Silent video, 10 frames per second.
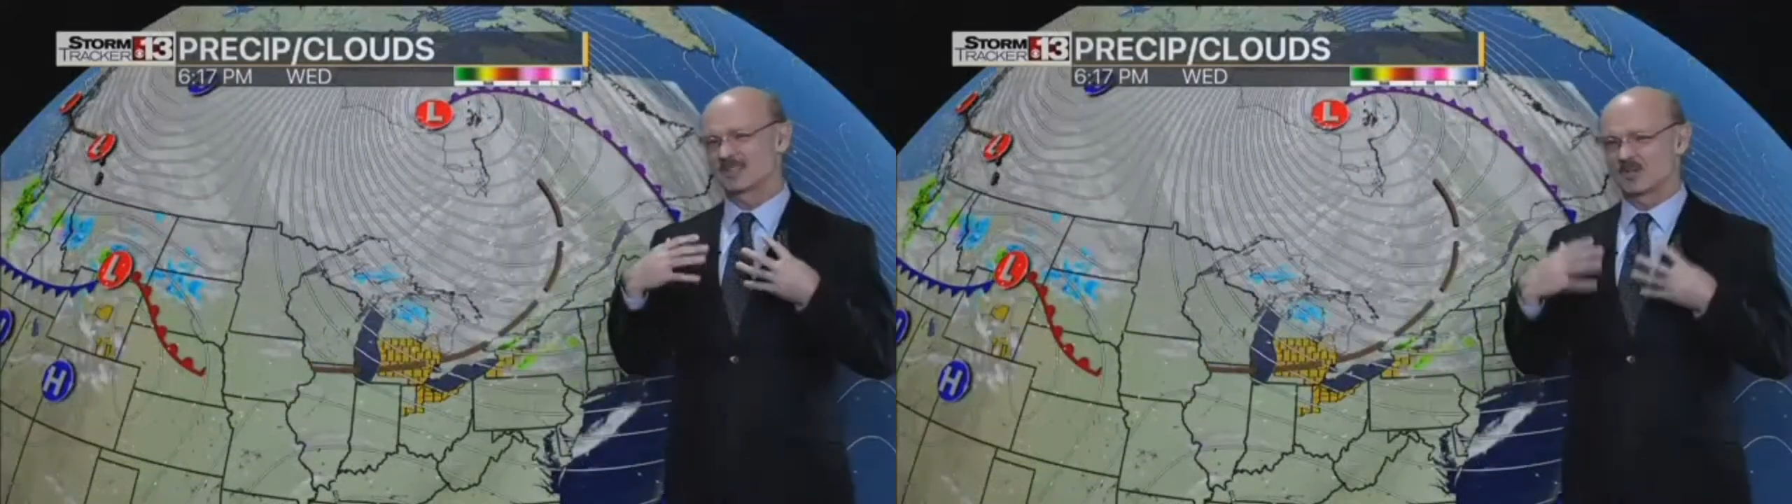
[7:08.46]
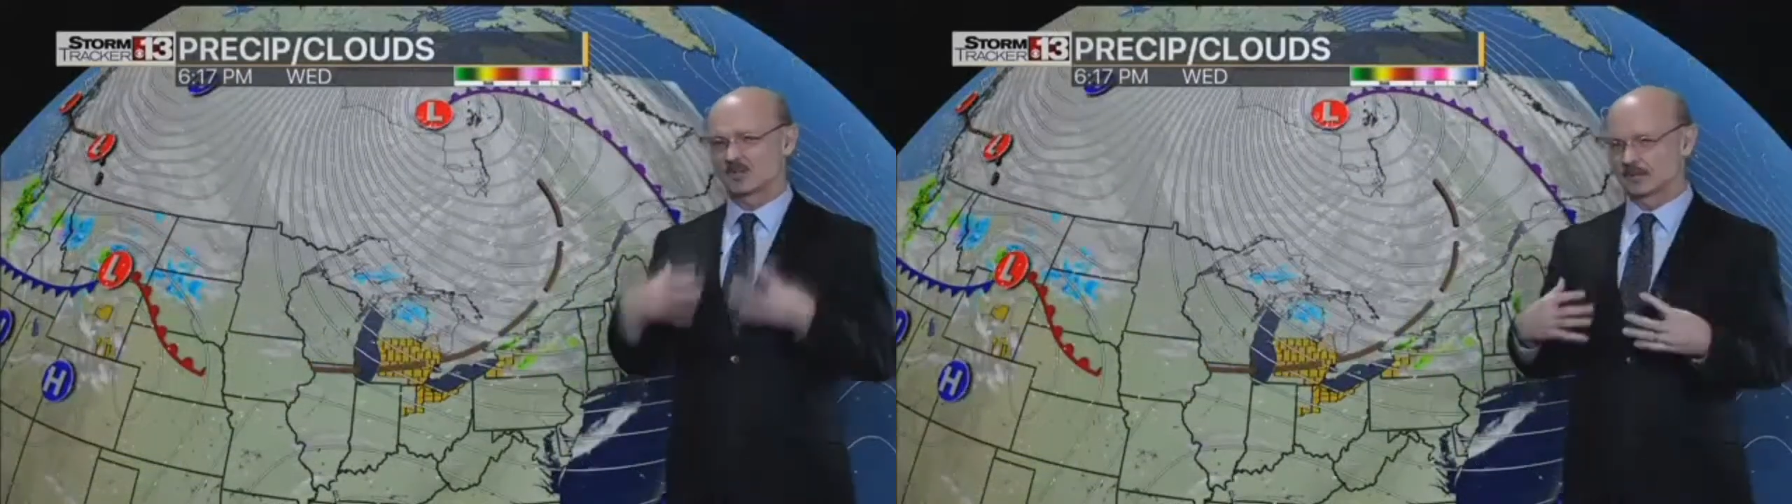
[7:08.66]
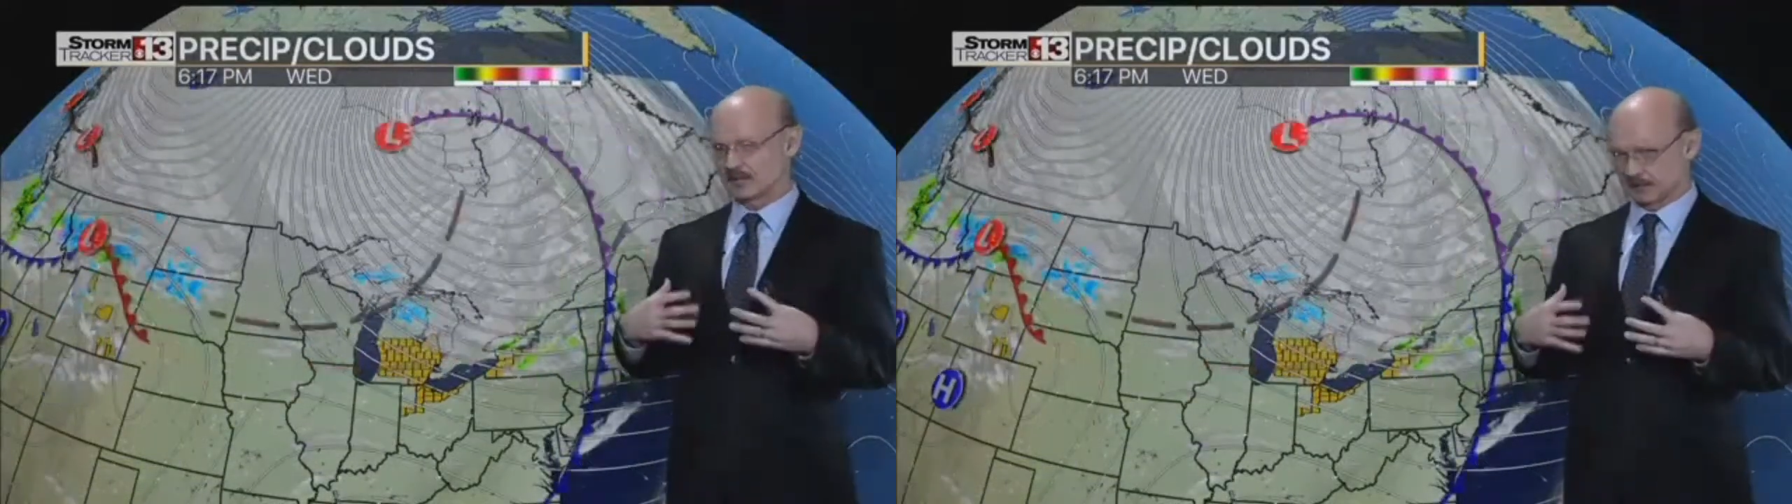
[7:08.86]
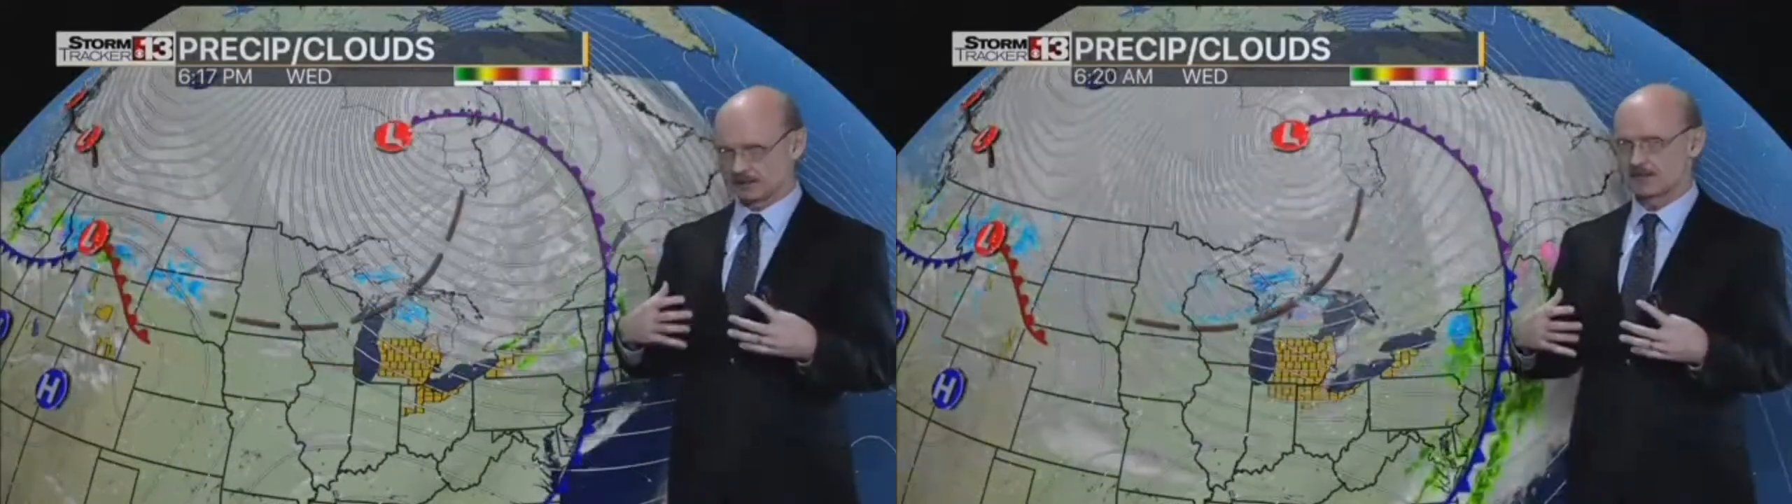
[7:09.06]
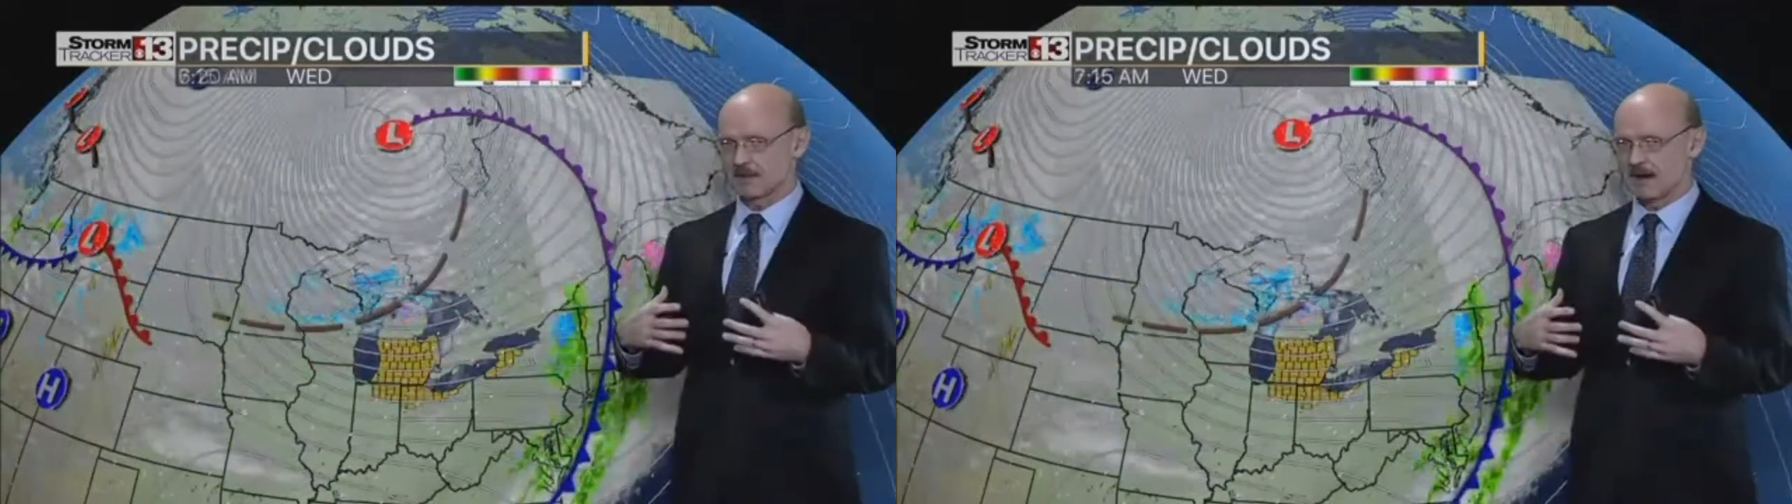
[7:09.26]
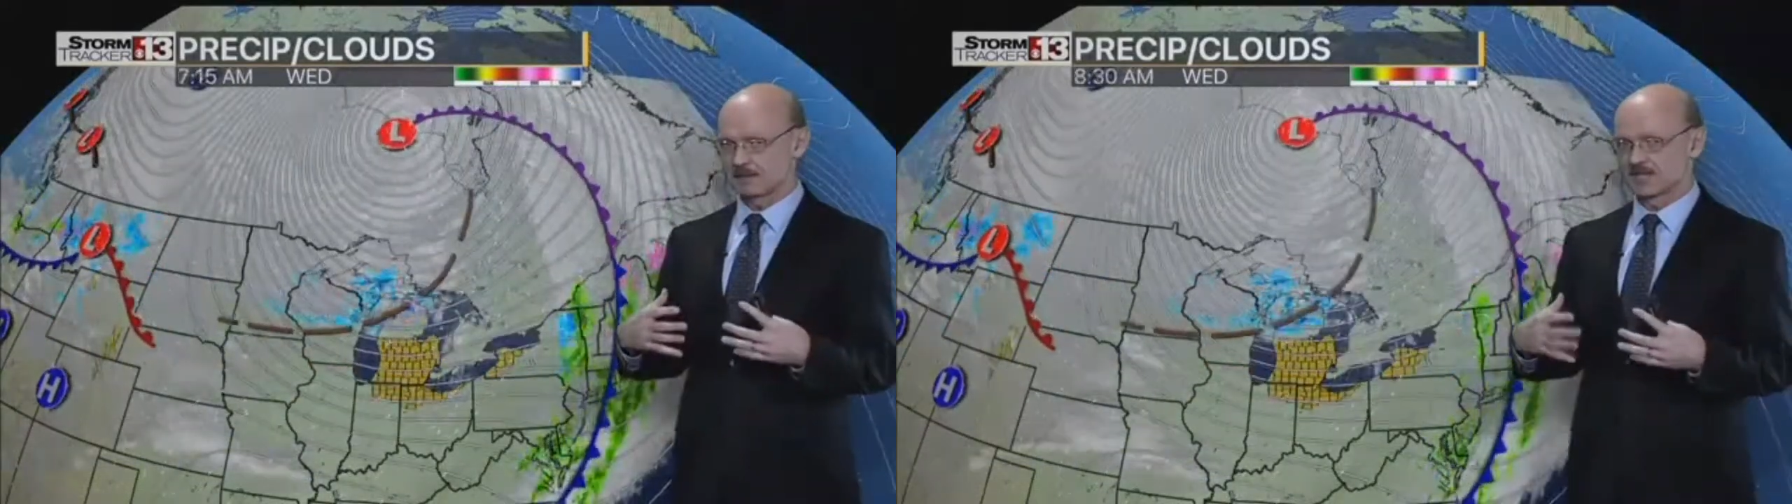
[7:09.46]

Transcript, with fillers: good when they look at the map,